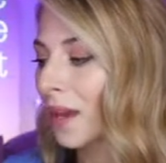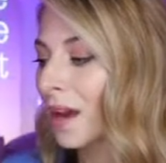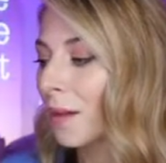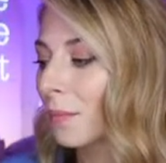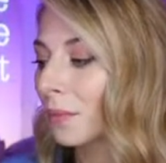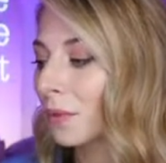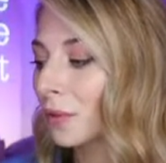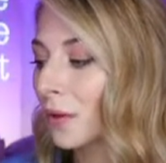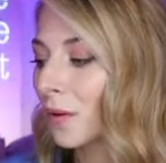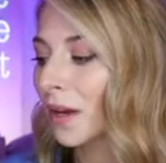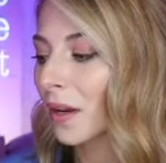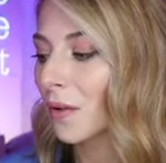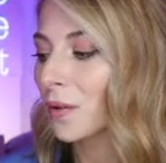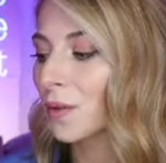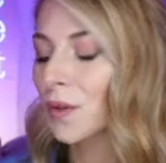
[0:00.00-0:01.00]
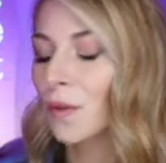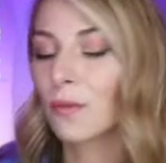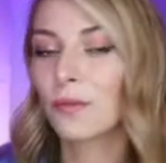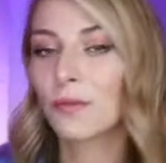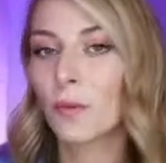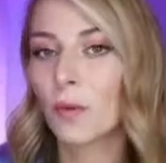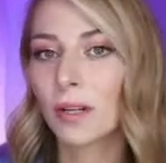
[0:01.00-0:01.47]
Pluto can also
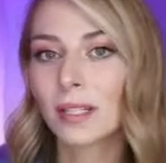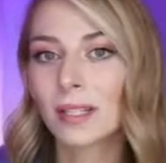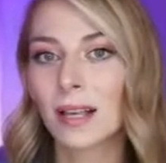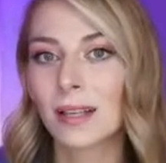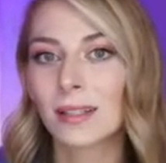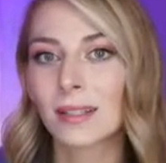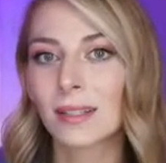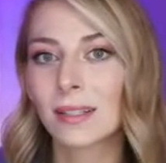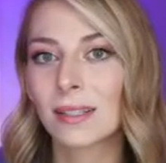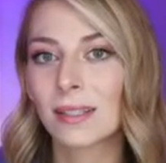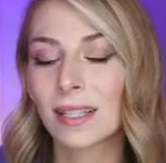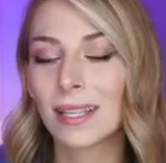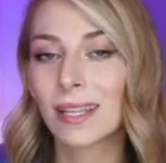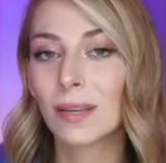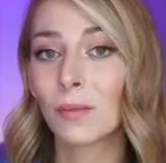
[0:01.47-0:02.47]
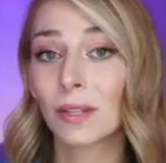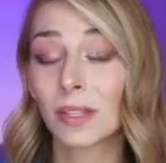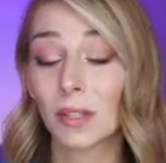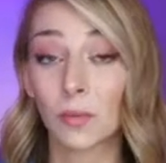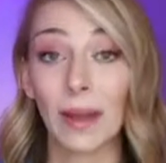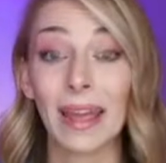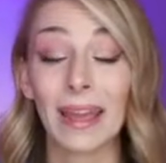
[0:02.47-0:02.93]
force us to see
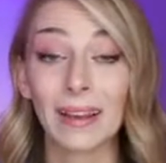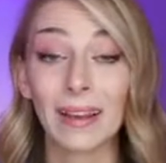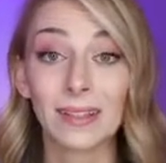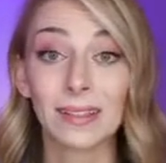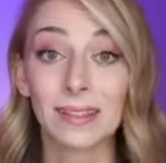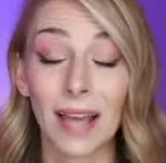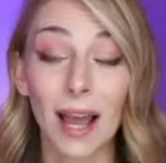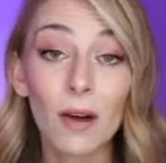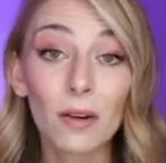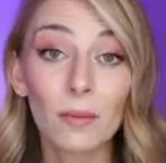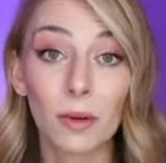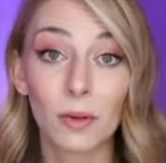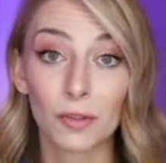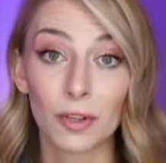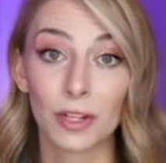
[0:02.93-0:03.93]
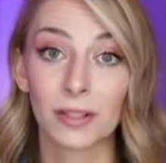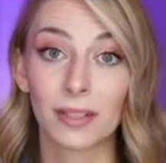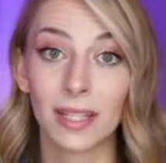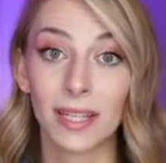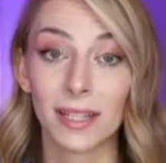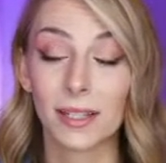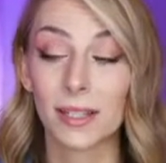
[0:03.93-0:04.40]
what's weighing us down emotionally.